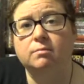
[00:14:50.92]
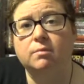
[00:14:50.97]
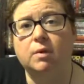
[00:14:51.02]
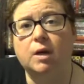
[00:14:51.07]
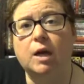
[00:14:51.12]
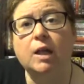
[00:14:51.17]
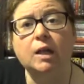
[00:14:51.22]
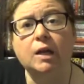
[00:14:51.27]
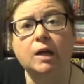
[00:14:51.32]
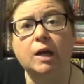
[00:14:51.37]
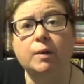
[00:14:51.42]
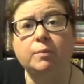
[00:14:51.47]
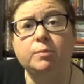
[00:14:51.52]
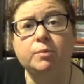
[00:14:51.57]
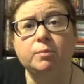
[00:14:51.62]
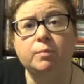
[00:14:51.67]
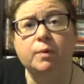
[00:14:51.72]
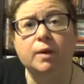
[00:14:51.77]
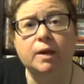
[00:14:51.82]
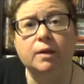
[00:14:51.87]

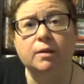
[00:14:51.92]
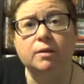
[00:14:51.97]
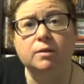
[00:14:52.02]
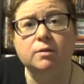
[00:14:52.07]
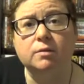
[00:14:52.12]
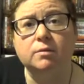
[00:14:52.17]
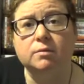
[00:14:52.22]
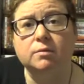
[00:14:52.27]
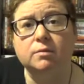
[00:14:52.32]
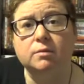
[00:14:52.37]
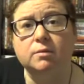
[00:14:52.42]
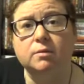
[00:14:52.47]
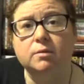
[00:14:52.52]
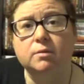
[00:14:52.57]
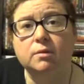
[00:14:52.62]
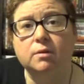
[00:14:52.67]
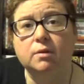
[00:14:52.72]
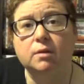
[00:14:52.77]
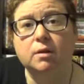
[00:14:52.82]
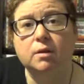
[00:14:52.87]
helicopter pilot,
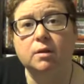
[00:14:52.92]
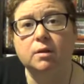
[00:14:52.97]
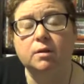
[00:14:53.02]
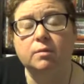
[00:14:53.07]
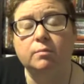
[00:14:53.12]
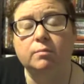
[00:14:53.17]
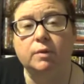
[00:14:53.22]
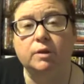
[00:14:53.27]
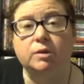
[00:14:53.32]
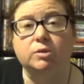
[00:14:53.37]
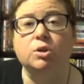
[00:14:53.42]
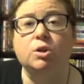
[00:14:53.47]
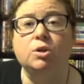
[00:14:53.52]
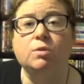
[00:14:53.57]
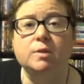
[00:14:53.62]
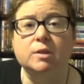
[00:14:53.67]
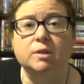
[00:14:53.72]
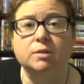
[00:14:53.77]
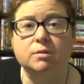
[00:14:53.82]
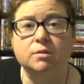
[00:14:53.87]

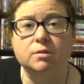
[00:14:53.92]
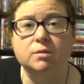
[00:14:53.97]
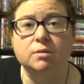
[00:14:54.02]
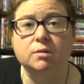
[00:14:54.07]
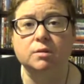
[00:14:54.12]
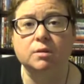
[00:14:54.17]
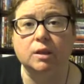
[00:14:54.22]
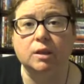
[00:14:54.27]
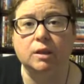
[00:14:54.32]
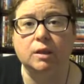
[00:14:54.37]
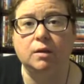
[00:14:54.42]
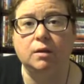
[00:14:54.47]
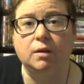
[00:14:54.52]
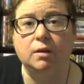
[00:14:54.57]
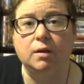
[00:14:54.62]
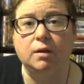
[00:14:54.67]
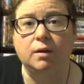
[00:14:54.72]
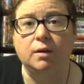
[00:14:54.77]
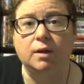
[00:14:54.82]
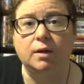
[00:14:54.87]
McDermott's the
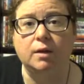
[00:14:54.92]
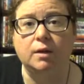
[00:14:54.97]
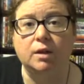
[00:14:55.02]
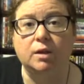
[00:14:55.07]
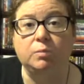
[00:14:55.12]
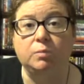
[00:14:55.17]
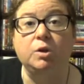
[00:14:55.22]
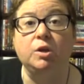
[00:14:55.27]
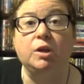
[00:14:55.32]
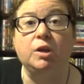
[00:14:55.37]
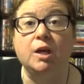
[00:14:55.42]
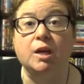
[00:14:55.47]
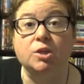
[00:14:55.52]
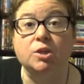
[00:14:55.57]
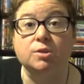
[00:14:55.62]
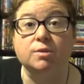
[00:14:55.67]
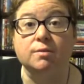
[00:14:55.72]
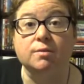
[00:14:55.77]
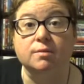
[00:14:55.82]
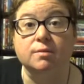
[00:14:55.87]
kind of
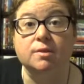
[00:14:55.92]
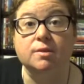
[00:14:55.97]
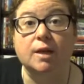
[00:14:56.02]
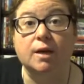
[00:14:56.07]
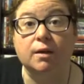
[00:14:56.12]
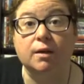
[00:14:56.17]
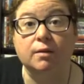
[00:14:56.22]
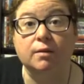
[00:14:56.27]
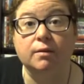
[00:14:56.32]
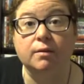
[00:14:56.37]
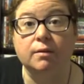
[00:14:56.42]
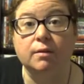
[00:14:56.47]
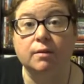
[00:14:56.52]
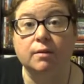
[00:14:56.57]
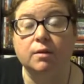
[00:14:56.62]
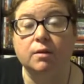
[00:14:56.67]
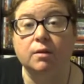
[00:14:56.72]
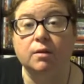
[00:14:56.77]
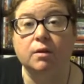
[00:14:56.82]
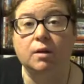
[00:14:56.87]
communications tech,
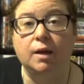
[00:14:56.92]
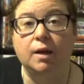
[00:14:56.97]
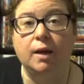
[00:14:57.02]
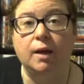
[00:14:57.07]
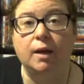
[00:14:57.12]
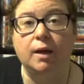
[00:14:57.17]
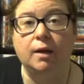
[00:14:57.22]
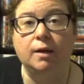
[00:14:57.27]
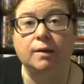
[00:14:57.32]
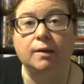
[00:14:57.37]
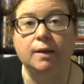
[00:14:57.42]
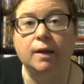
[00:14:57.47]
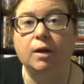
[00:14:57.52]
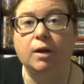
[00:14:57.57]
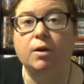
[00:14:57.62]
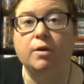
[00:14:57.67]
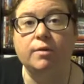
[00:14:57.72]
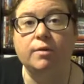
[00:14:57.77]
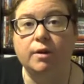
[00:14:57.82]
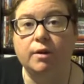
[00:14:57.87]
and they
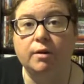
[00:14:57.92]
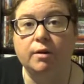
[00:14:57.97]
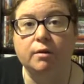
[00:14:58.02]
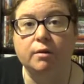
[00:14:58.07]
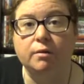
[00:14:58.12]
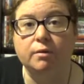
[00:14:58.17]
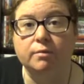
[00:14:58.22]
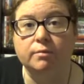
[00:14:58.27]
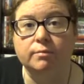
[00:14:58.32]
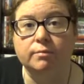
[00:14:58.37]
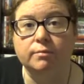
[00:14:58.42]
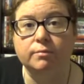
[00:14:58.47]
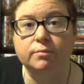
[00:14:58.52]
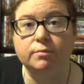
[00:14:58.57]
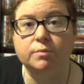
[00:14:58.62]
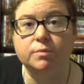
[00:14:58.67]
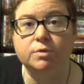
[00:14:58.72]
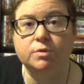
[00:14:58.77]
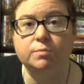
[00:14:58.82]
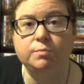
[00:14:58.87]
are there
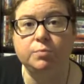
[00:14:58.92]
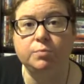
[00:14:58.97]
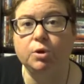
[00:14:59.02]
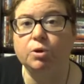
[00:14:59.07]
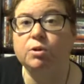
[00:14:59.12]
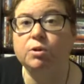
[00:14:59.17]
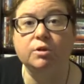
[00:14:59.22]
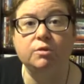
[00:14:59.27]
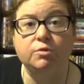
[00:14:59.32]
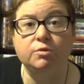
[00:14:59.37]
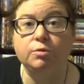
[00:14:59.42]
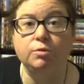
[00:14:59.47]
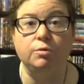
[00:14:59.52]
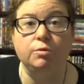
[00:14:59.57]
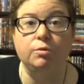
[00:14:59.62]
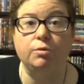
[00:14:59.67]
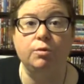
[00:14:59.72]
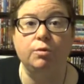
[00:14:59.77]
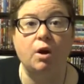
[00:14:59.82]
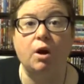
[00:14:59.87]
purely
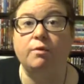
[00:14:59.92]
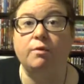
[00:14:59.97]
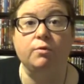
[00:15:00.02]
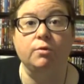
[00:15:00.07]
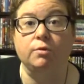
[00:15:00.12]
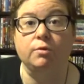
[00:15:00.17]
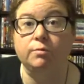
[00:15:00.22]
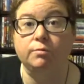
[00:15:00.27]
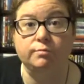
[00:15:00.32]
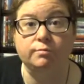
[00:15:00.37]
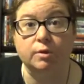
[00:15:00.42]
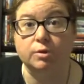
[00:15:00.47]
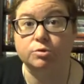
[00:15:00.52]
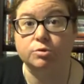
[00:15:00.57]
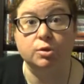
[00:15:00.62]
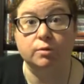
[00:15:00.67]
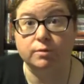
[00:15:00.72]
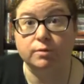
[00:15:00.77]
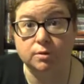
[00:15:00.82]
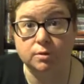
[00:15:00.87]
to offer their
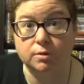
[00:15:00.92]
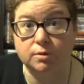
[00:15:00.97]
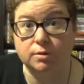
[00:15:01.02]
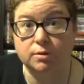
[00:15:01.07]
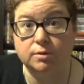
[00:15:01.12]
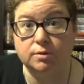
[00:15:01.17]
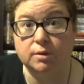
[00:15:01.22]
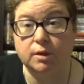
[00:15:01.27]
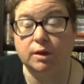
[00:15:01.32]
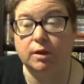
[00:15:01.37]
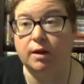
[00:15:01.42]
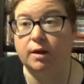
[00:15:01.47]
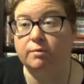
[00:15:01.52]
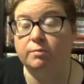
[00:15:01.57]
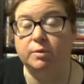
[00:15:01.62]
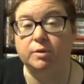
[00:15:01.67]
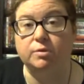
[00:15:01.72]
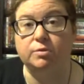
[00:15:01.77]
services. They have been